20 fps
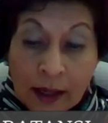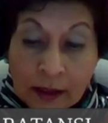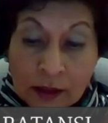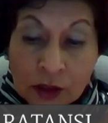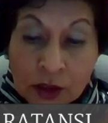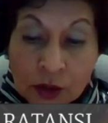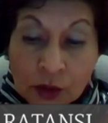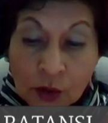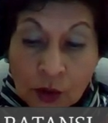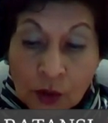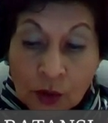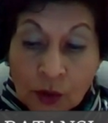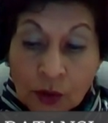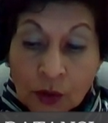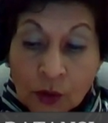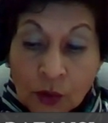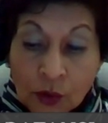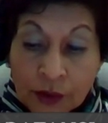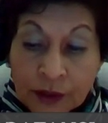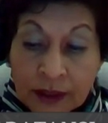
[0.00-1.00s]
EXCO
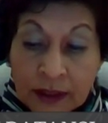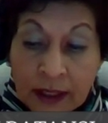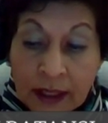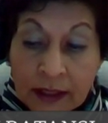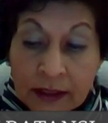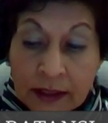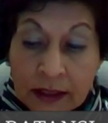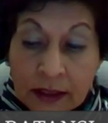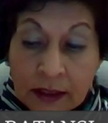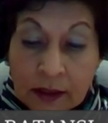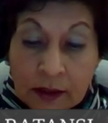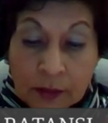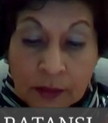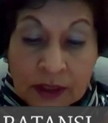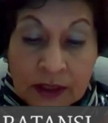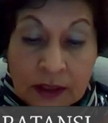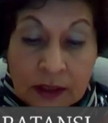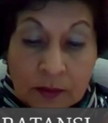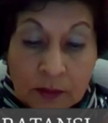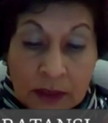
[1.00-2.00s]
Coordinating
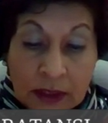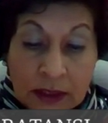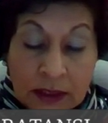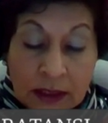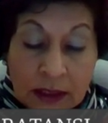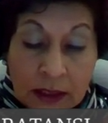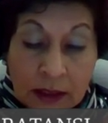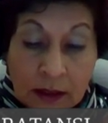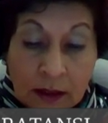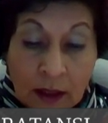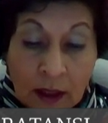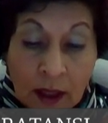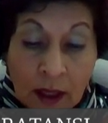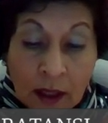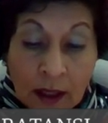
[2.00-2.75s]
Committee meeting,